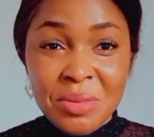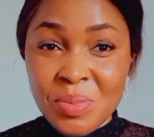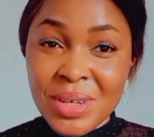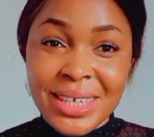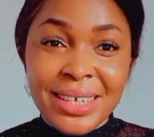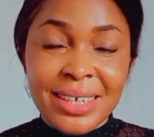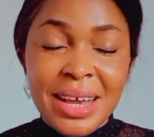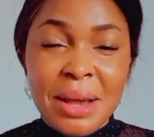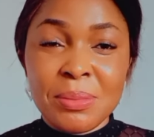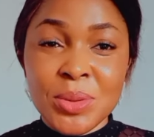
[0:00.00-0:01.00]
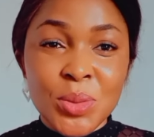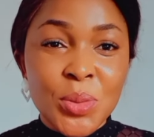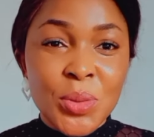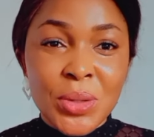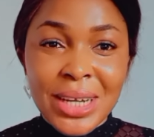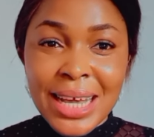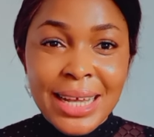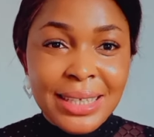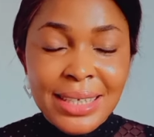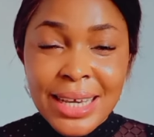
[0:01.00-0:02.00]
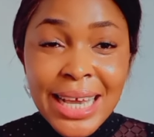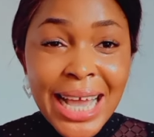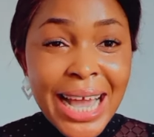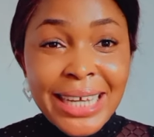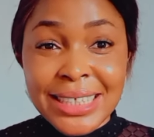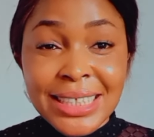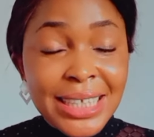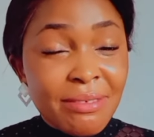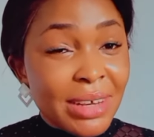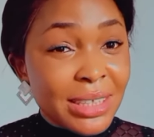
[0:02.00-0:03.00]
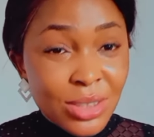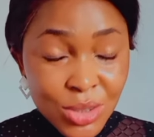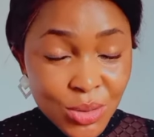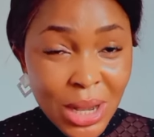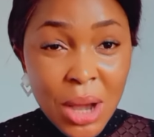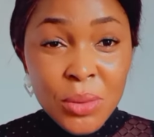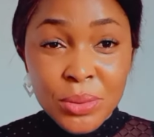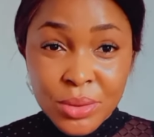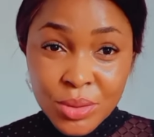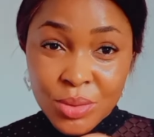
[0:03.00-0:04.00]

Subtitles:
play. I'm so glad. I never knew I would